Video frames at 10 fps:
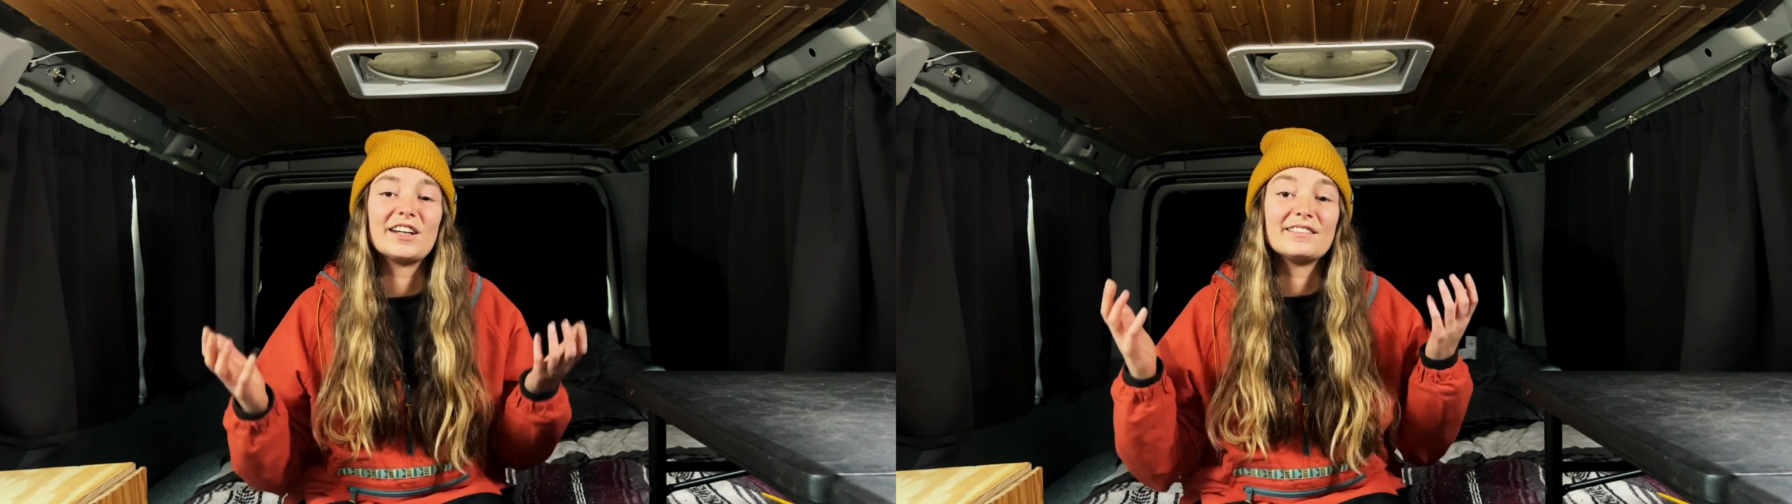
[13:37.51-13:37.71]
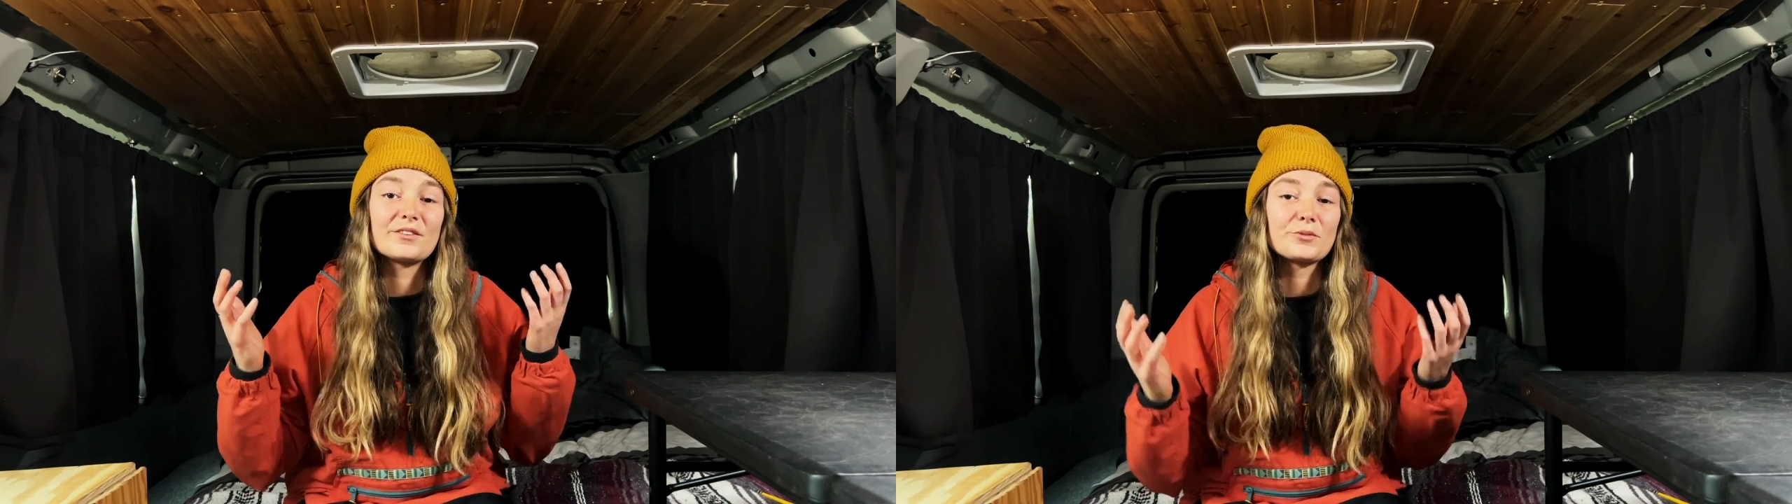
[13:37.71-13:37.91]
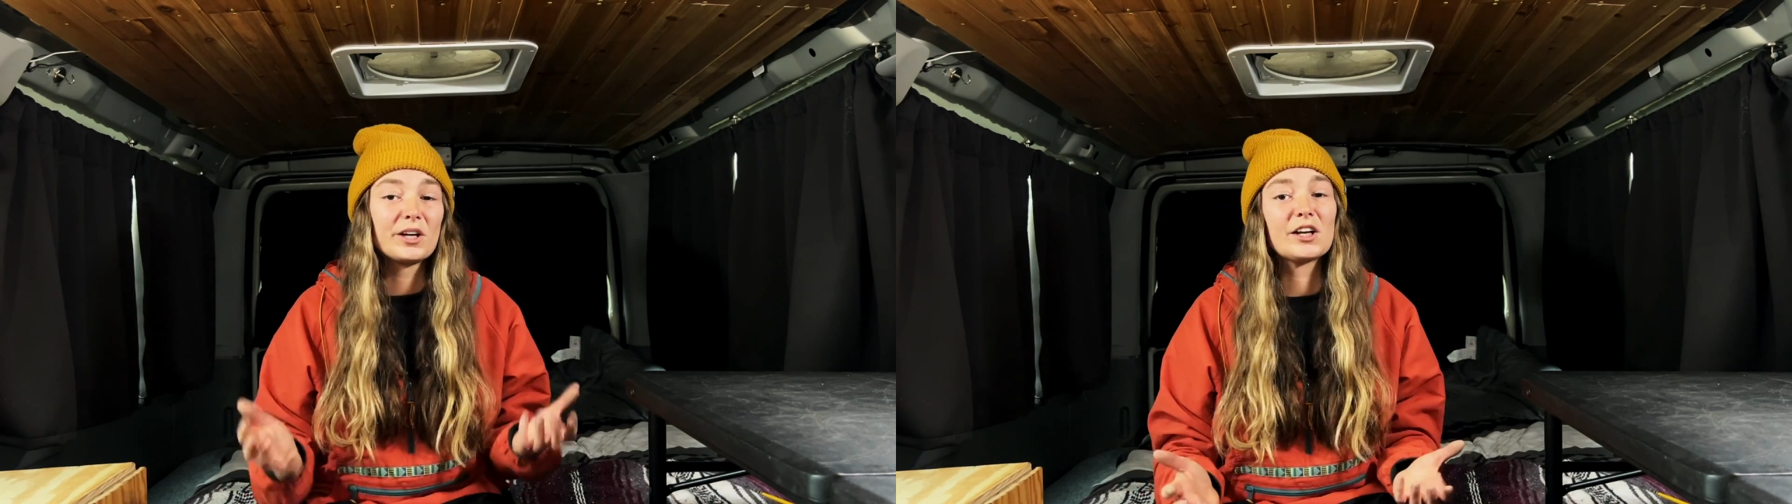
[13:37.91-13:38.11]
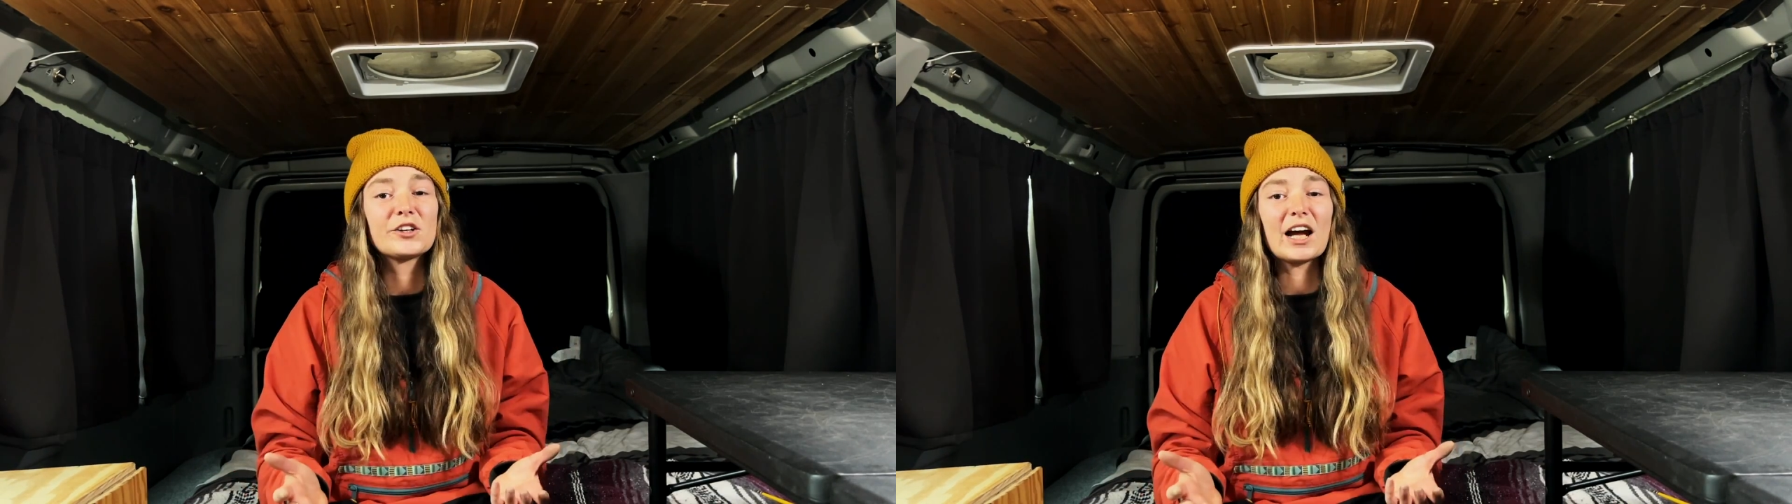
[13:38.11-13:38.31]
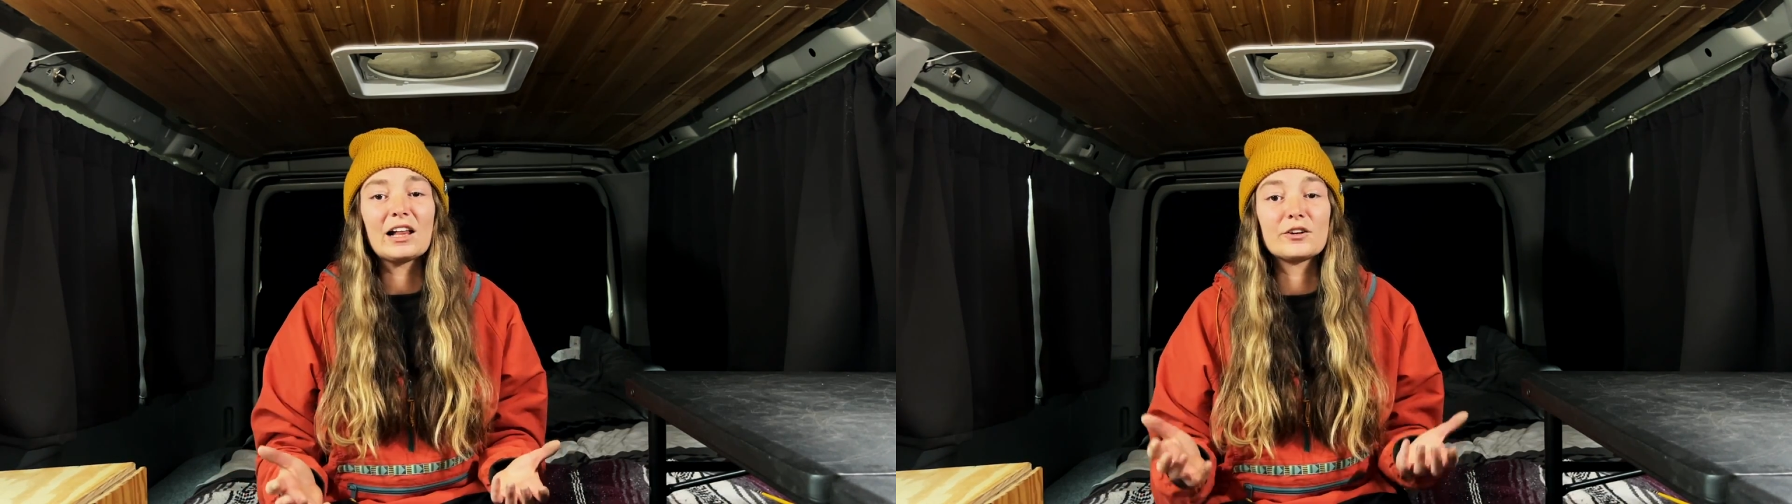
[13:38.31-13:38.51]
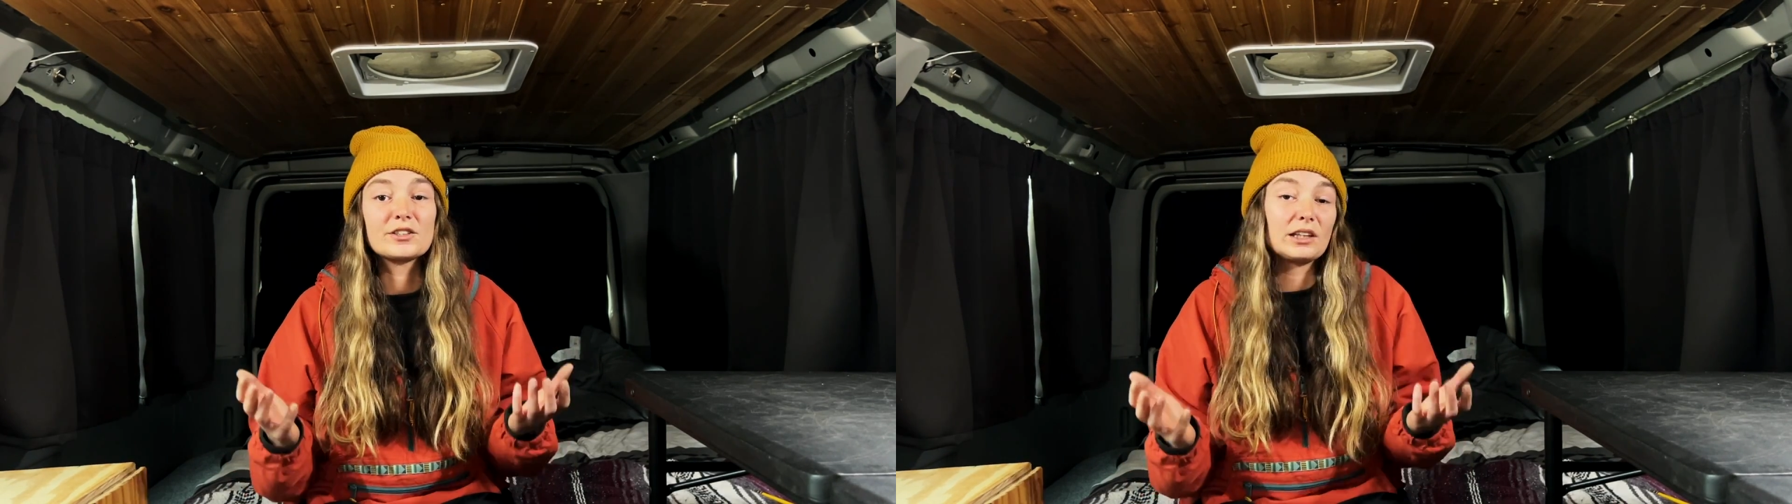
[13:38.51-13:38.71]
And $300,